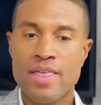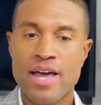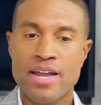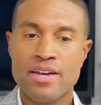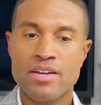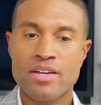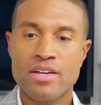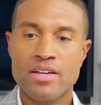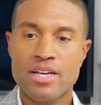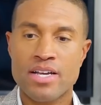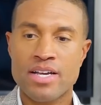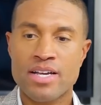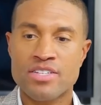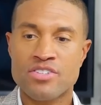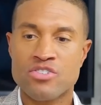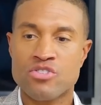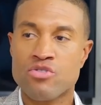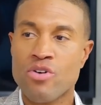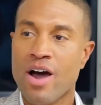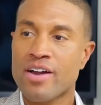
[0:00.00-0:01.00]
that
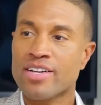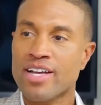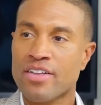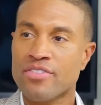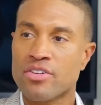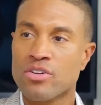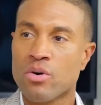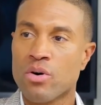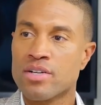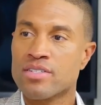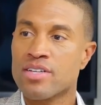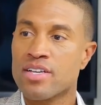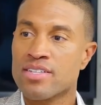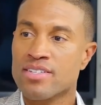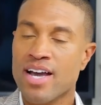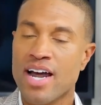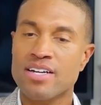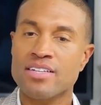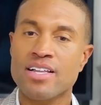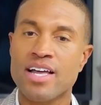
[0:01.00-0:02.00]
it's drowning out the noise.
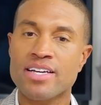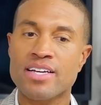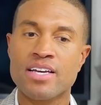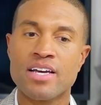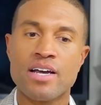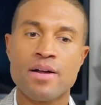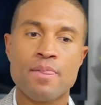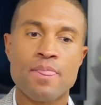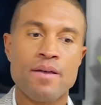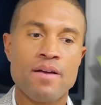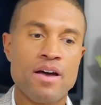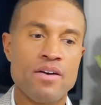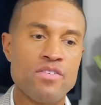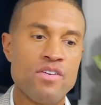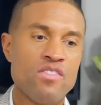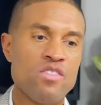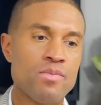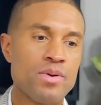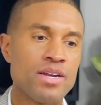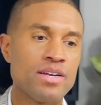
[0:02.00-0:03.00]
It's kind of like, have
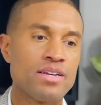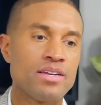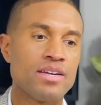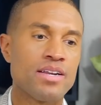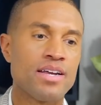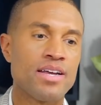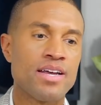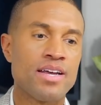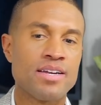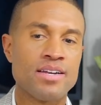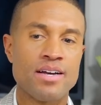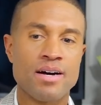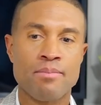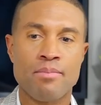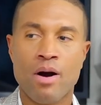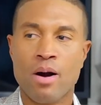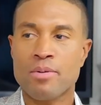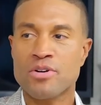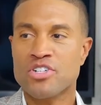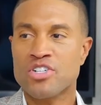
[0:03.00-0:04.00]
you ever been in a
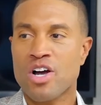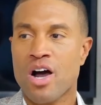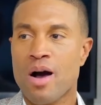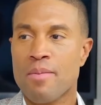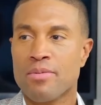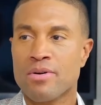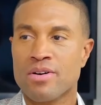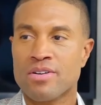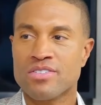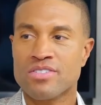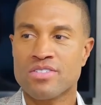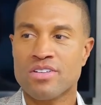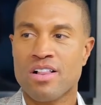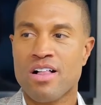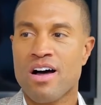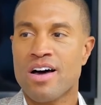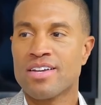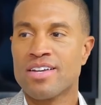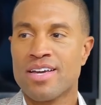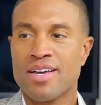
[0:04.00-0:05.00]
barbershop or a
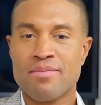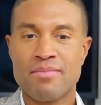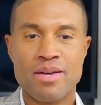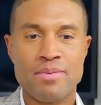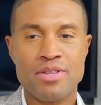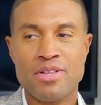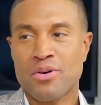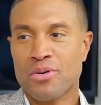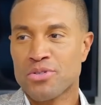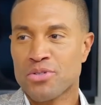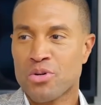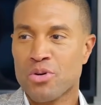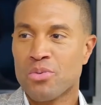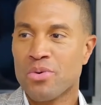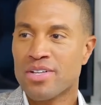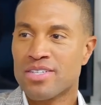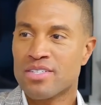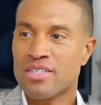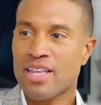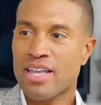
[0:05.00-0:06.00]
salon, maybe the old school
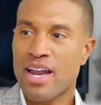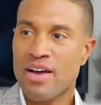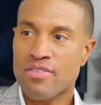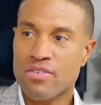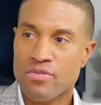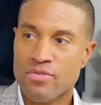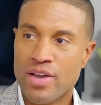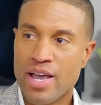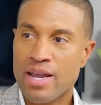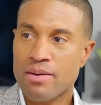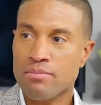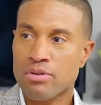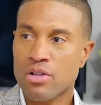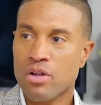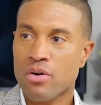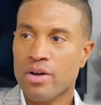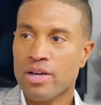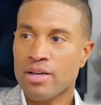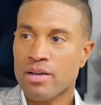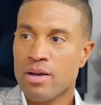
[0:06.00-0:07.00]
ones, they'd have a fan
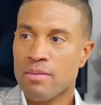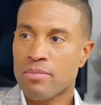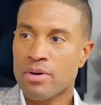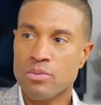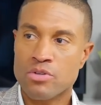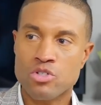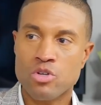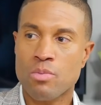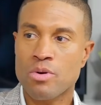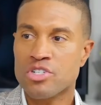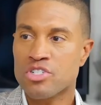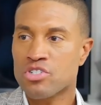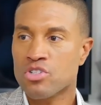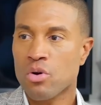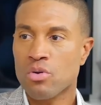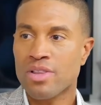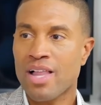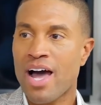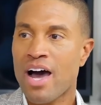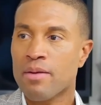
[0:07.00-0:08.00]
blowing, but it was so much,
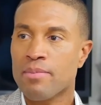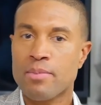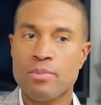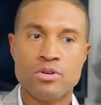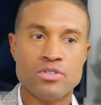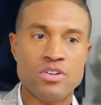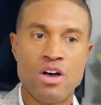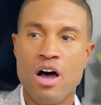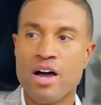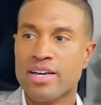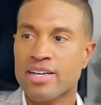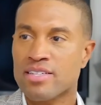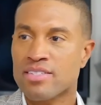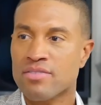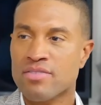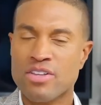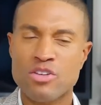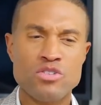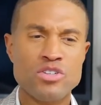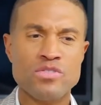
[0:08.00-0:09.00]
so loud, people were talking and
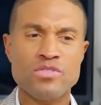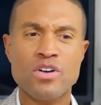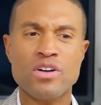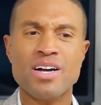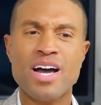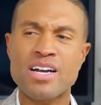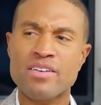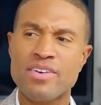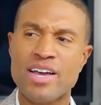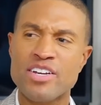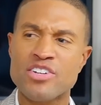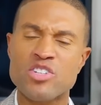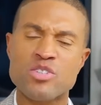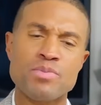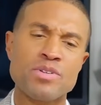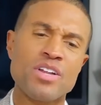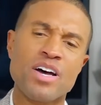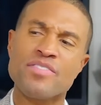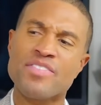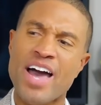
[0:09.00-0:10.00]
stuff, like you just felt kind of anxious,
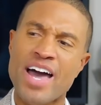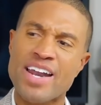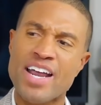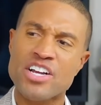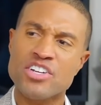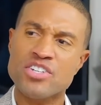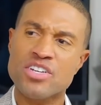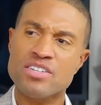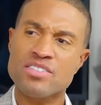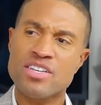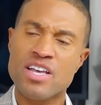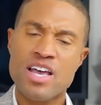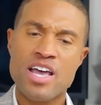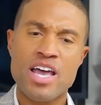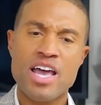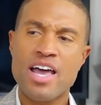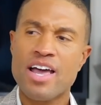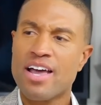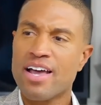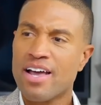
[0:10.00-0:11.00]
but not that anxious. But you
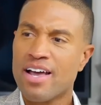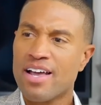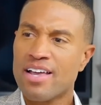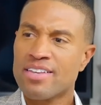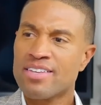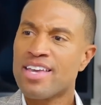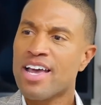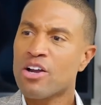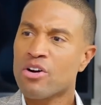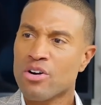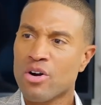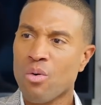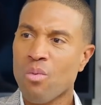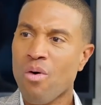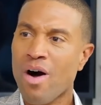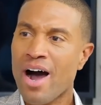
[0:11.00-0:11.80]
don't know why. Yeah, you don't know